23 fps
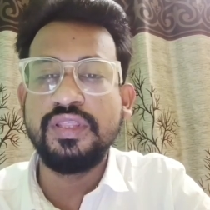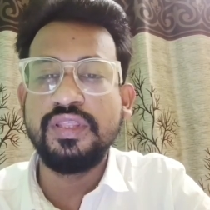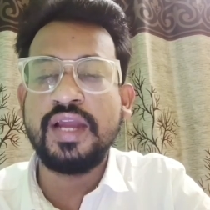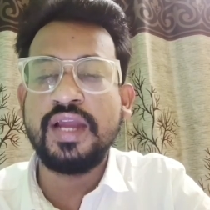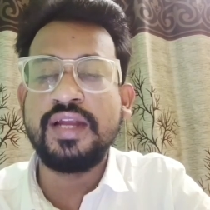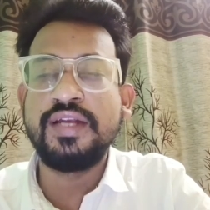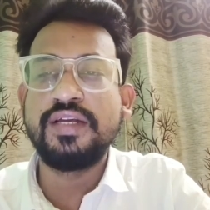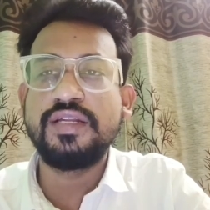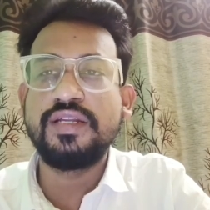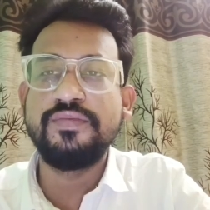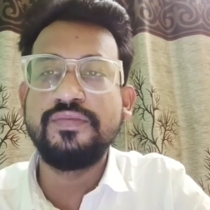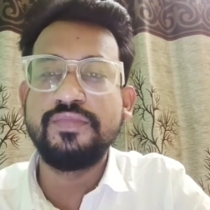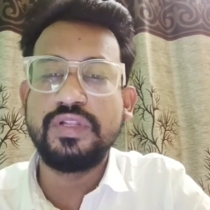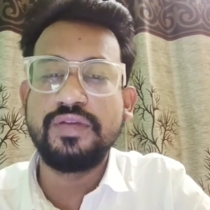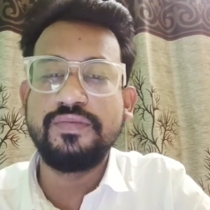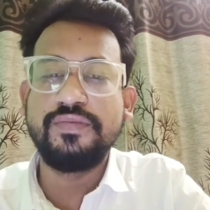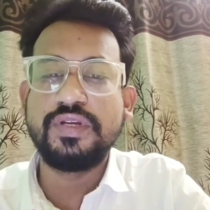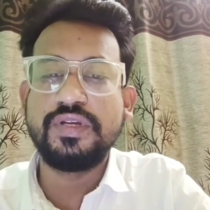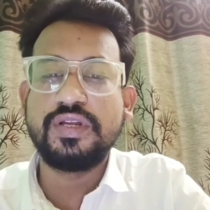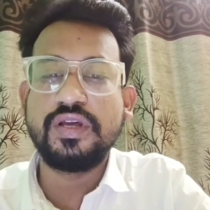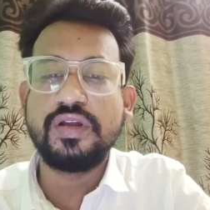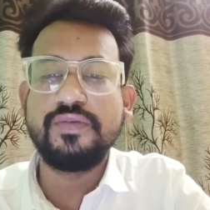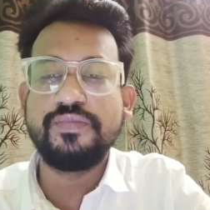90
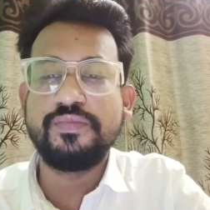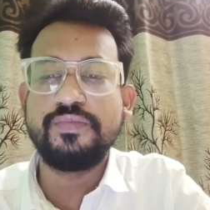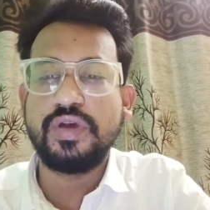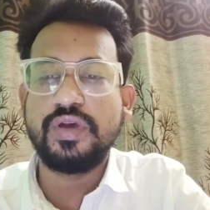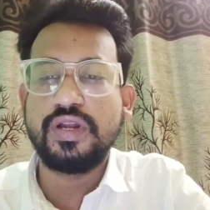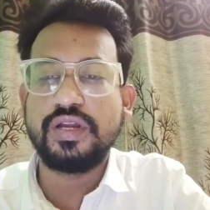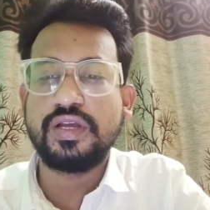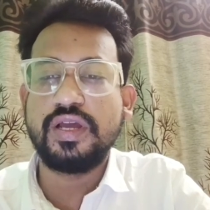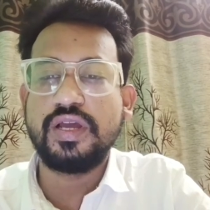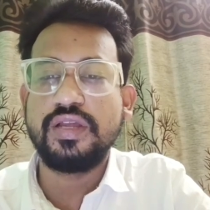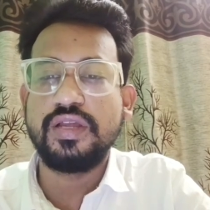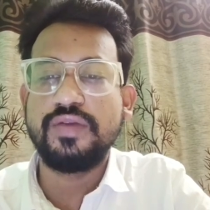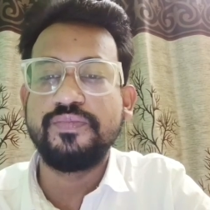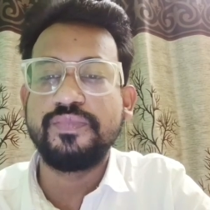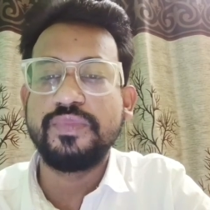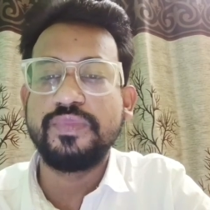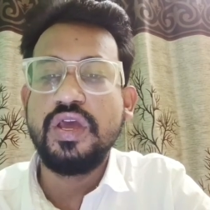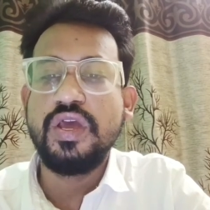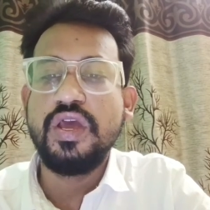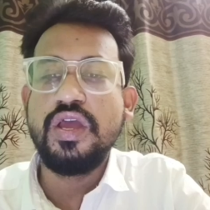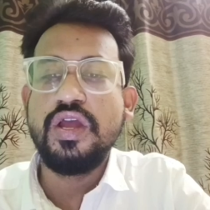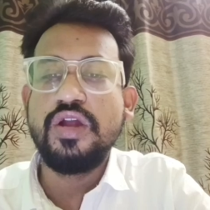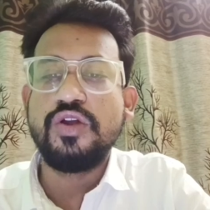millimeter of mercury.
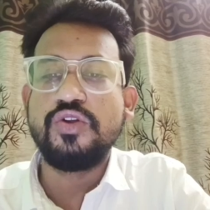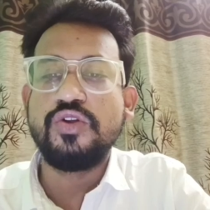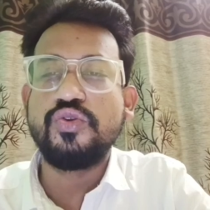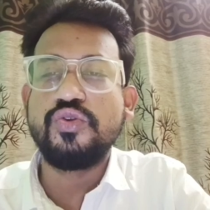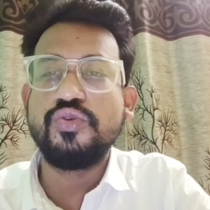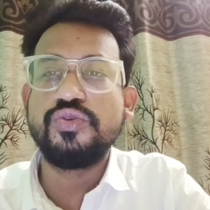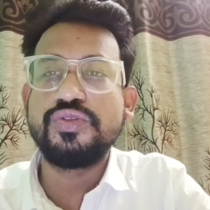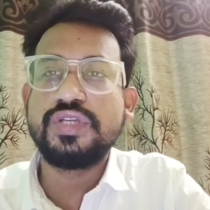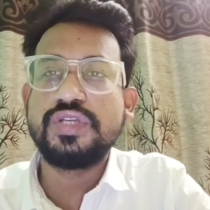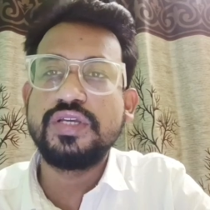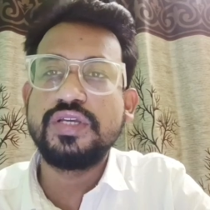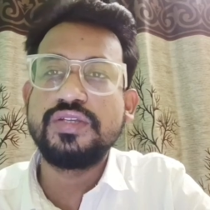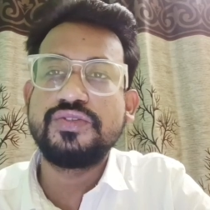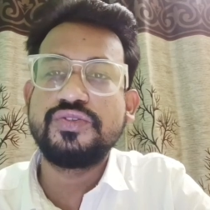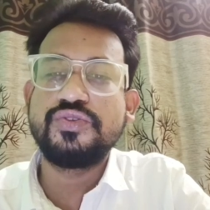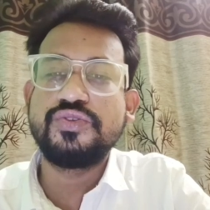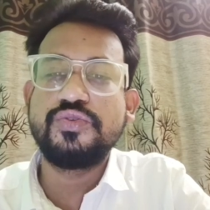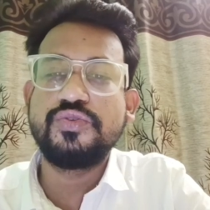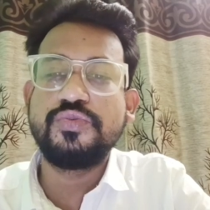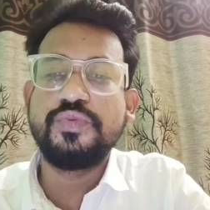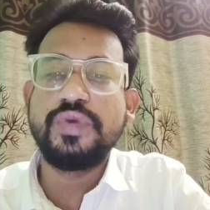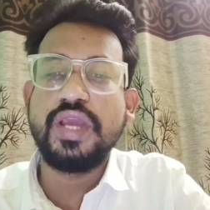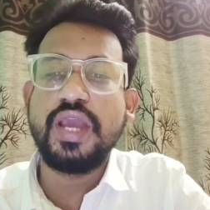Doses
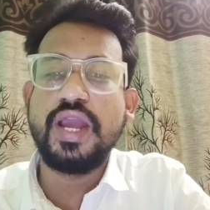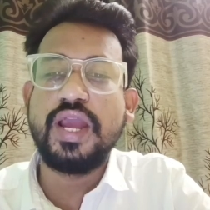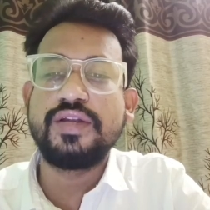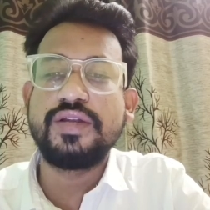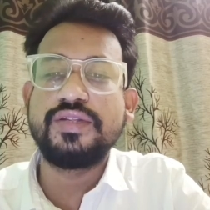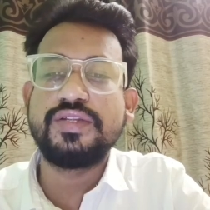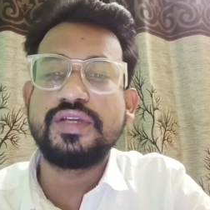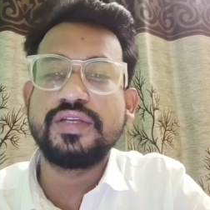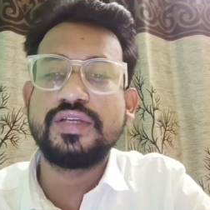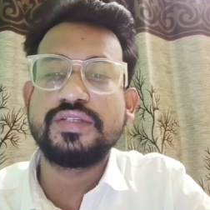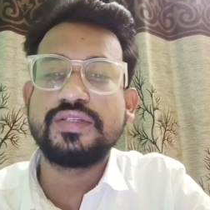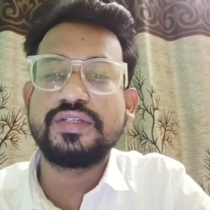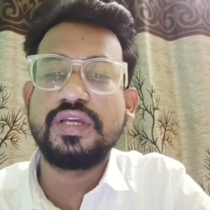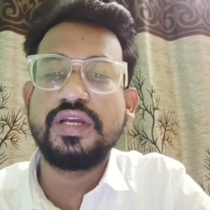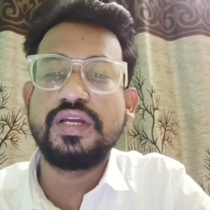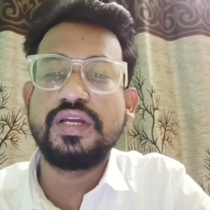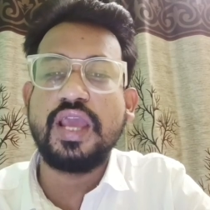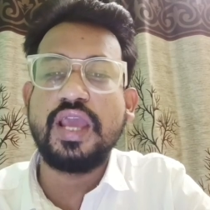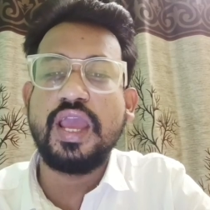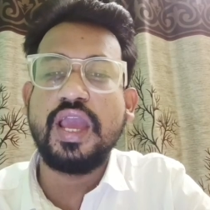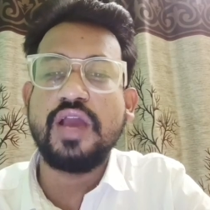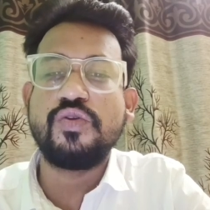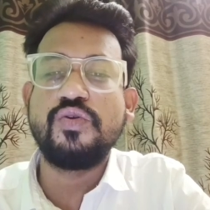should be
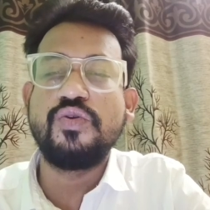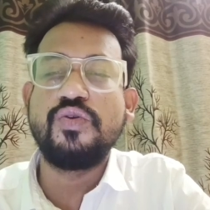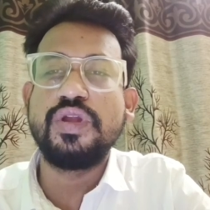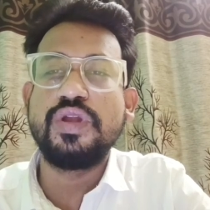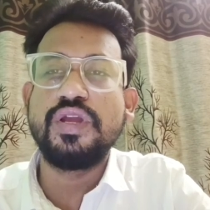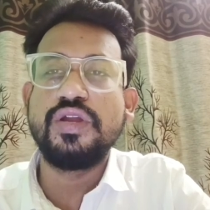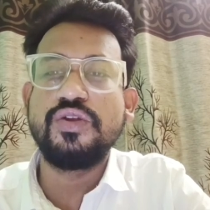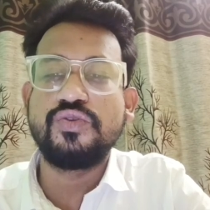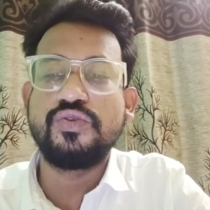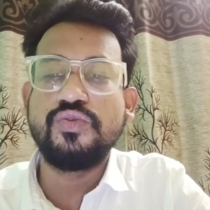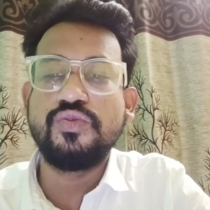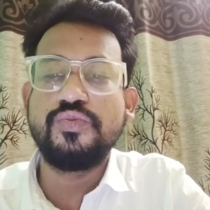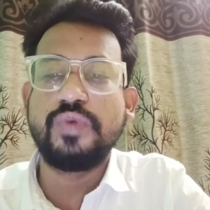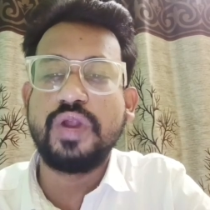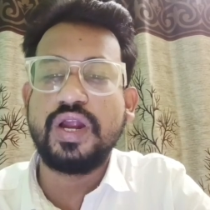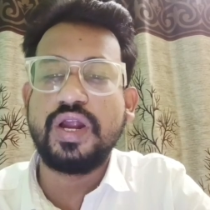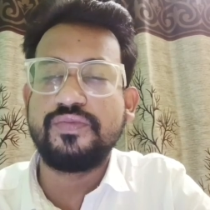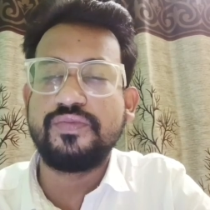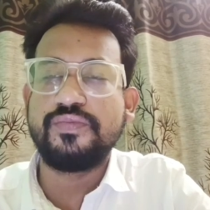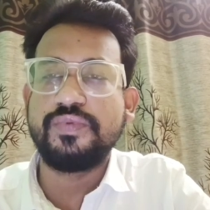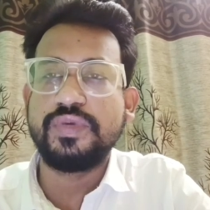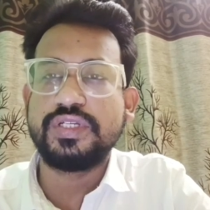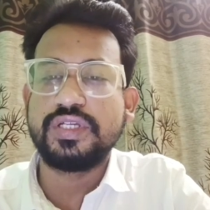adjusted according to
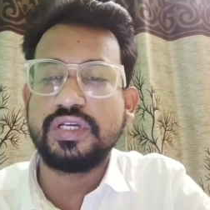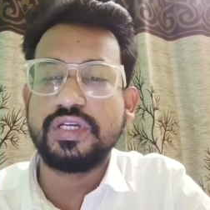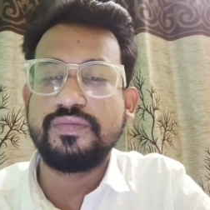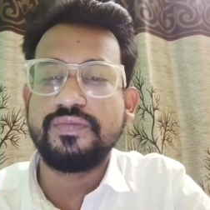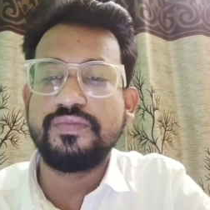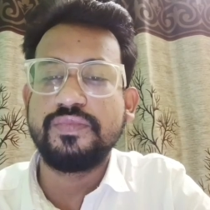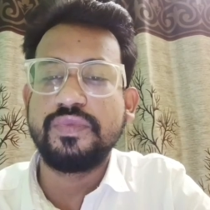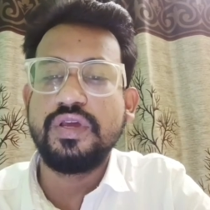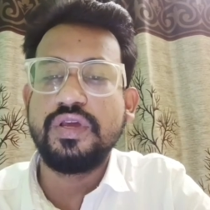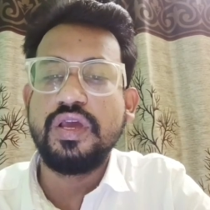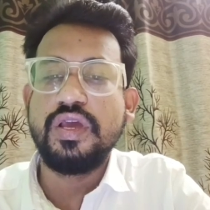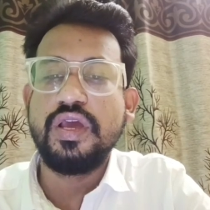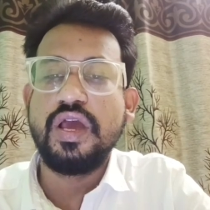blood pressure.